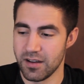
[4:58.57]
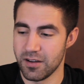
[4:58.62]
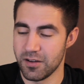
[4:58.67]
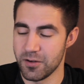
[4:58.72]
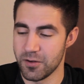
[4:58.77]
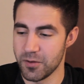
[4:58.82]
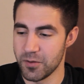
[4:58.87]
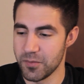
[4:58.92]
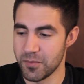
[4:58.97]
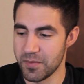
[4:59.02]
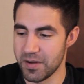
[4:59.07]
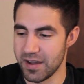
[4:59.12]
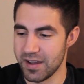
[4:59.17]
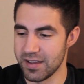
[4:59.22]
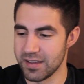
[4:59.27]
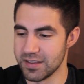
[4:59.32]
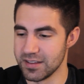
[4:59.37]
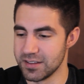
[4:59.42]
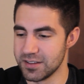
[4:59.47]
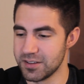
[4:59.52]
Oh
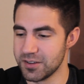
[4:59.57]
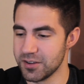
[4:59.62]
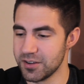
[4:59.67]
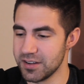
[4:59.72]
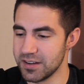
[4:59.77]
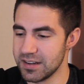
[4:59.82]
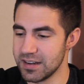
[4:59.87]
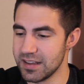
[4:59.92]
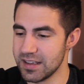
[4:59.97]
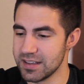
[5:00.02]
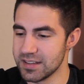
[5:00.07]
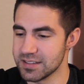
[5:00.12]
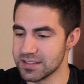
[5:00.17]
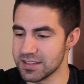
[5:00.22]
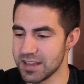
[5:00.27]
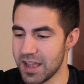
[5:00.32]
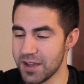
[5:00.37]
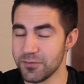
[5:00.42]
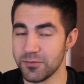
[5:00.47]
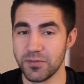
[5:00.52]
my
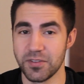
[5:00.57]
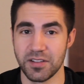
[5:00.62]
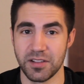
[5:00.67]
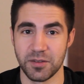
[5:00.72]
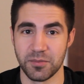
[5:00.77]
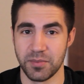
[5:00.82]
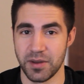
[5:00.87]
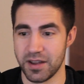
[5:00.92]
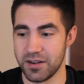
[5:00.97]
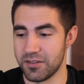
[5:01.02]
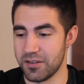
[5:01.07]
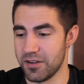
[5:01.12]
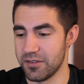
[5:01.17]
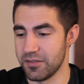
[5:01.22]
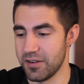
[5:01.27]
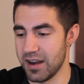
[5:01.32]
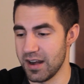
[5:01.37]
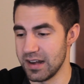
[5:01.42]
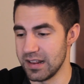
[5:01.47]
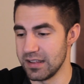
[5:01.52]
goodness, I'm feeling better
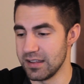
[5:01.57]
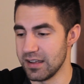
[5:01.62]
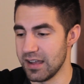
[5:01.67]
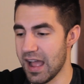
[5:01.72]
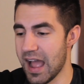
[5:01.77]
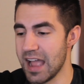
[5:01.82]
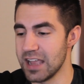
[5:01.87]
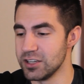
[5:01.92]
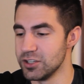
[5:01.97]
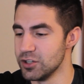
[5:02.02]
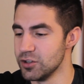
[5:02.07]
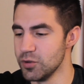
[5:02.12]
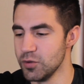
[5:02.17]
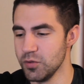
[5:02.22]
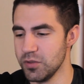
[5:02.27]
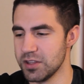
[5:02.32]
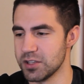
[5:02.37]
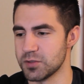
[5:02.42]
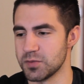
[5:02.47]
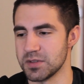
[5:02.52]
already. I
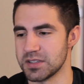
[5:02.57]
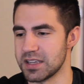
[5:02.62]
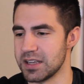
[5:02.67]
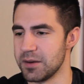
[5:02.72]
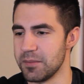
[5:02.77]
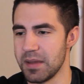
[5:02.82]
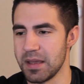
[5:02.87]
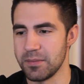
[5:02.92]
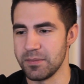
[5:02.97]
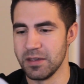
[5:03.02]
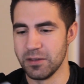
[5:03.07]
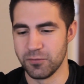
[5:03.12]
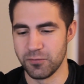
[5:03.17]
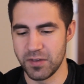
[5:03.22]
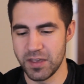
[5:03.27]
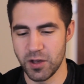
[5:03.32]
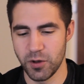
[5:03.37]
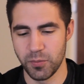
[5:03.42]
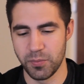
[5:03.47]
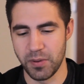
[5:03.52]
knew this was gonna make me feel